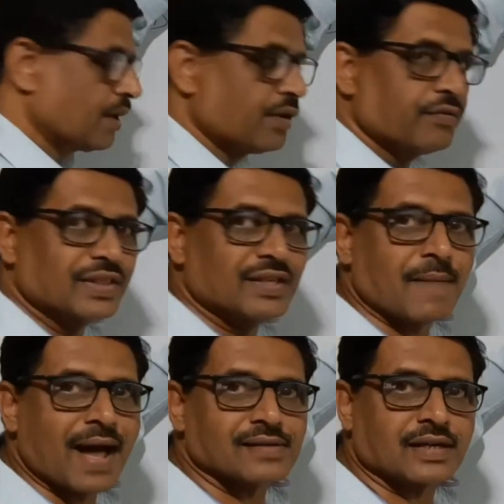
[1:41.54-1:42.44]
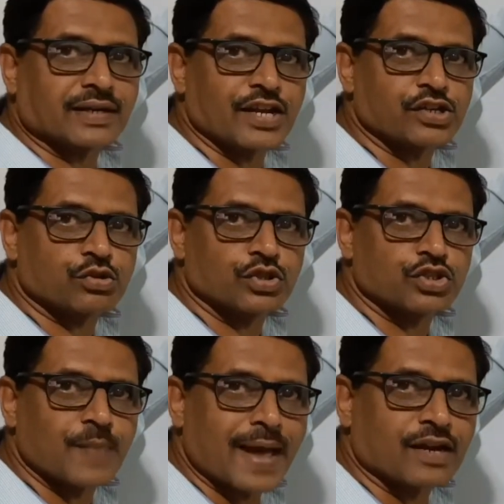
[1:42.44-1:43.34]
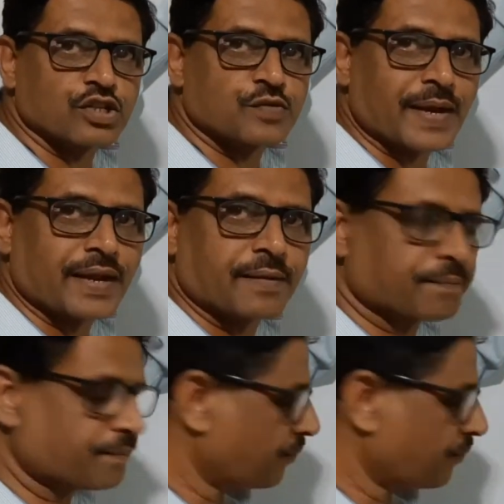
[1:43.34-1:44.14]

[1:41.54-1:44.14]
with the mass attached to the spiral spring,